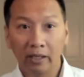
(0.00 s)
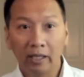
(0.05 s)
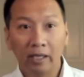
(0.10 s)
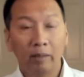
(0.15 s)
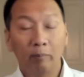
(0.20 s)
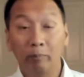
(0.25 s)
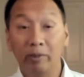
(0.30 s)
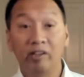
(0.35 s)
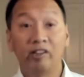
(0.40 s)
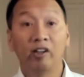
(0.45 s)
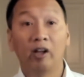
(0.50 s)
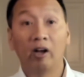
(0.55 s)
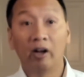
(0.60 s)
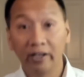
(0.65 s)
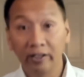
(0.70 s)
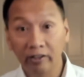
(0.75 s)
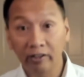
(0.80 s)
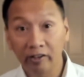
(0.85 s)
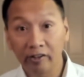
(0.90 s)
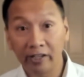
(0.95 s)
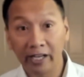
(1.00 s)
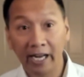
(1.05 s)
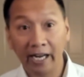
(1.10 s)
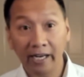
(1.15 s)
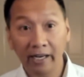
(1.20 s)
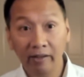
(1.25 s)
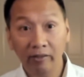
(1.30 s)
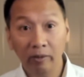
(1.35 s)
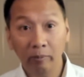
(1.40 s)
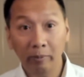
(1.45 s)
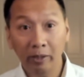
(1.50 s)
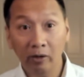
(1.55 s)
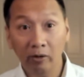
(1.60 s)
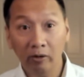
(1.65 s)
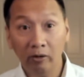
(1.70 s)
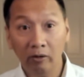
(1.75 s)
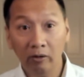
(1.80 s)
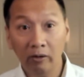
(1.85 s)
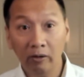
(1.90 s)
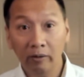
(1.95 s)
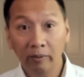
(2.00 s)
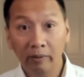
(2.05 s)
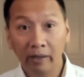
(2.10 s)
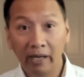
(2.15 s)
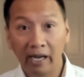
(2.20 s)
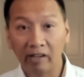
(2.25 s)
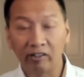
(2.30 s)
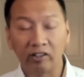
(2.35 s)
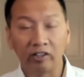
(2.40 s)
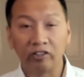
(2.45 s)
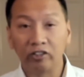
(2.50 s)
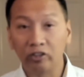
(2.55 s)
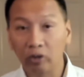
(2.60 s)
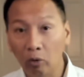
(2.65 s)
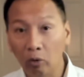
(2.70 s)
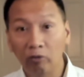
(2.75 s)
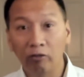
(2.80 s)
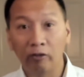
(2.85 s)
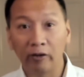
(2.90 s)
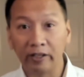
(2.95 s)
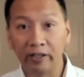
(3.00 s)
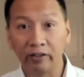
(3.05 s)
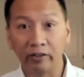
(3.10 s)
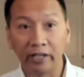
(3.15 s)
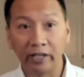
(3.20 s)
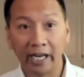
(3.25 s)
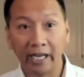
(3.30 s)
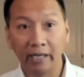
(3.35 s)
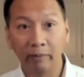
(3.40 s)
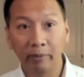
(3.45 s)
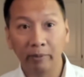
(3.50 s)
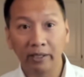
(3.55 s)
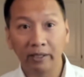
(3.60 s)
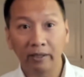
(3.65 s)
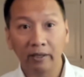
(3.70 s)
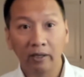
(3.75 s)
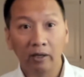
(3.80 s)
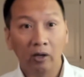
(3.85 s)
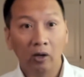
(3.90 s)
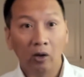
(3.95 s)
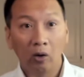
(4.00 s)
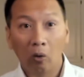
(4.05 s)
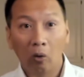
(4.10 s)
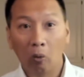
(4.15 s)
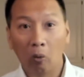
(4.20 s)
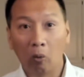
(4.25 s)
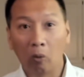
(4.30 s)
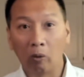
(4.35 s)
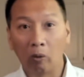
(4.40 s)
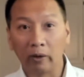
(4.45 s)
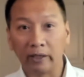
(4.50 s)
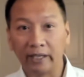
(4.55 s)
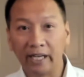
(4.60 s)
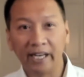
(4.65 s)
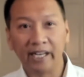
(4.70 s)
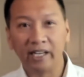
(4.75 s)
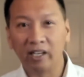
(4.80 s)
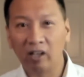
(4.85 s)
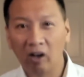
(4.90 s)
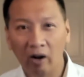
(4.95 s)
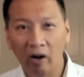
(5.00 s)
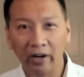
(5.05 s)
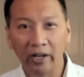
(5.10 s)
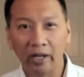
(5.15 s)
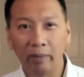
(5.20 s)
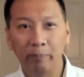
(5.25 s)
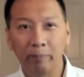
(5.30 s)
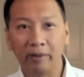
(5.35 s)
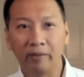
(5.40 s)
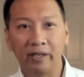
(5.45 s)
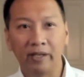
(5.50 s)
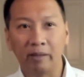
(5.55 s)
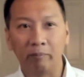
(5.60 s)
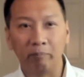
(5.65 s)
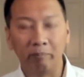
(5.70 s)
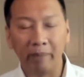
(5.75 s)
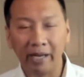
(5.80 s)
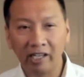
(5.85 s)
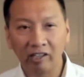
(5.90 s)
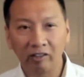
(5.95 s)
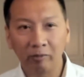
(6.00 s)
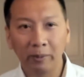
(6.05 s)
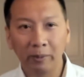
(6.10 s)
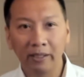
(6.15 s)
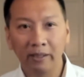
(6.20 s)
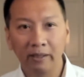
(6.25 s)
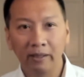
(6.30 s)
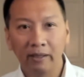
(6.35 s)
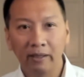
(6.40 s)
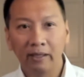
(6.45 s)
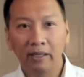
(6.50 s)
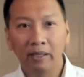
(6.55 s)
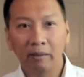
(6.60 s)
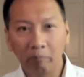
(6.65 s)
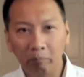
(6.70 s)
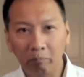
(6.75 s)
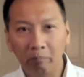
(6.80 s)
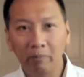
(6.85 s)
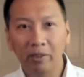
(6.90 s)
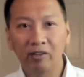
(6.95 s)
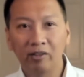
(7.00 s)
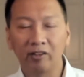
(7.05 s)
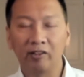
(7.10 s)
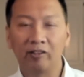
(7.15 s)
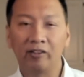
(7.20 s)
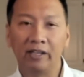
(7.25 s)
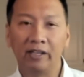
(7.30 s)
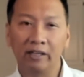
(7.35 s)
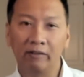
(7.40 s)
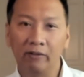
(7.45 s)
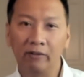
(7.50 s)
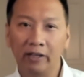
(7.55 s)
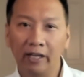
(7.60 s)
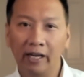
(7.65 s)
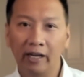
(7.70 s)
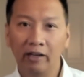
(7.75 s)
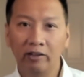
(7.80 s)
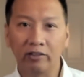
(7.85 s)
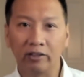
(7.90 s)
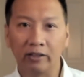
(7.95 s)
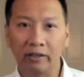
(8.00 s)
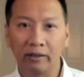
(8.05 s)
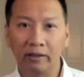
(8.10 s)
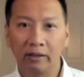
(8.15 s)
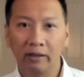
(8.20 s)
Misunderstanding the miracle as a show for entertainment or getting caught up in the amazement misses the invitation.